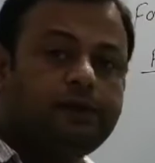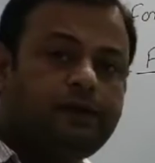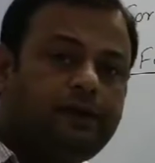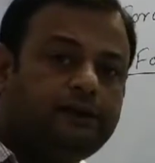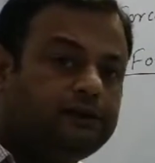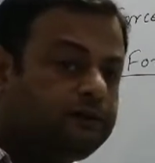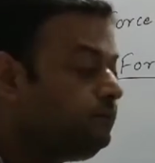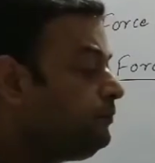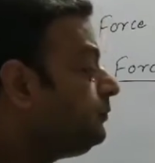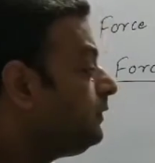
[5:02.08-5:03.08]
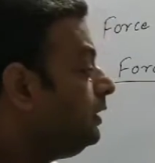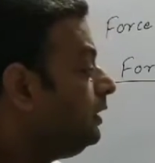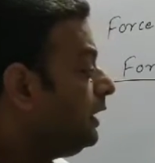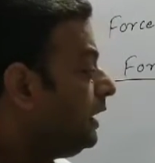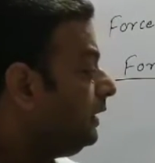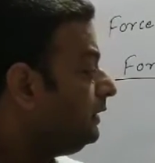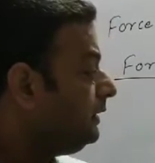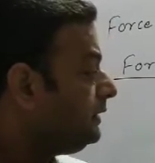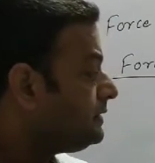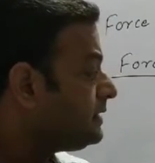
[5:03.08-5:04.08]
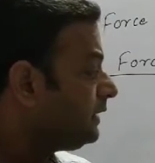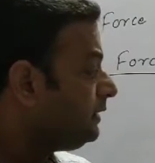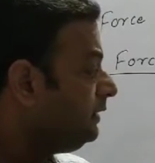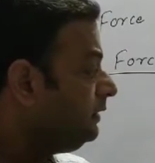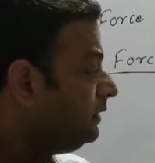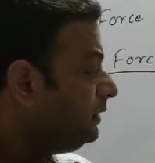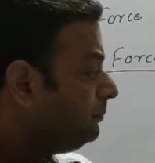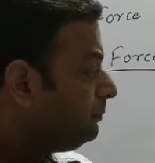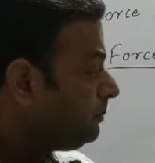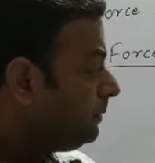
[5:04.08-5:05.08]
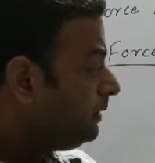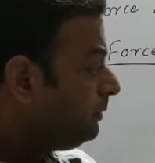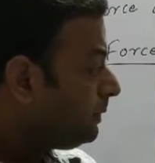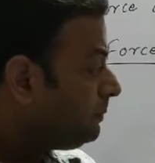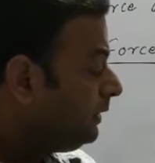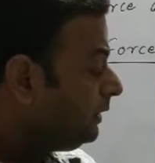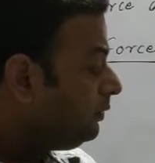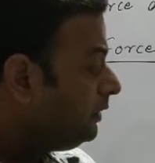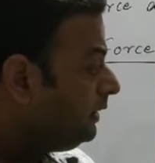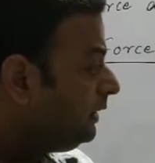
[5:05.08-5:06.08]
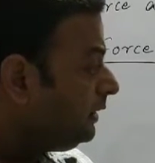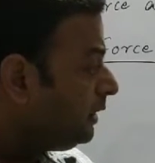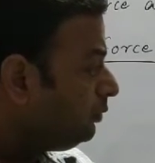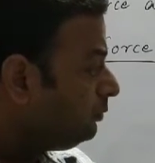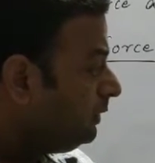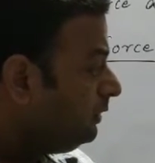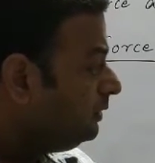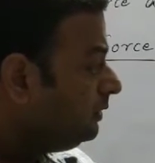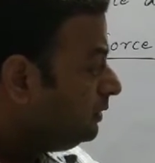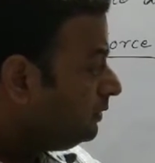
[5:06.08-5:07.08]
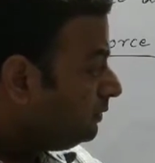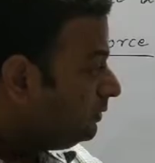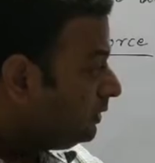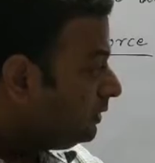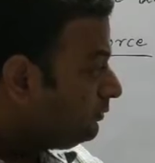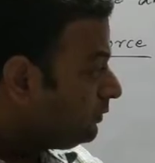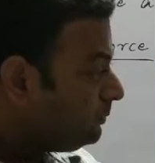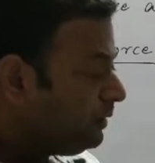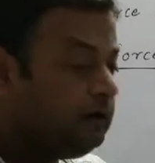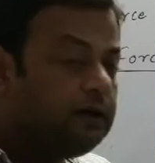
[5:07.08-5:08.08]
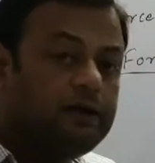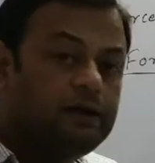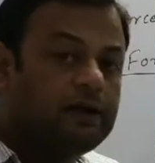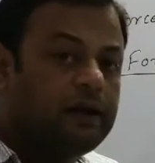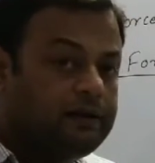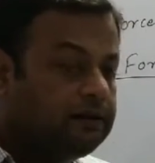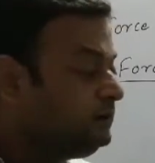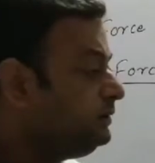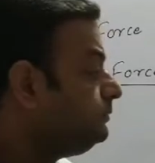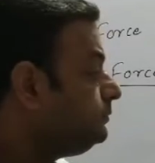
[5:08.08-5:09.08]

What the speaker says: of inclination, and it is acting perpendicularly downward from the inclined.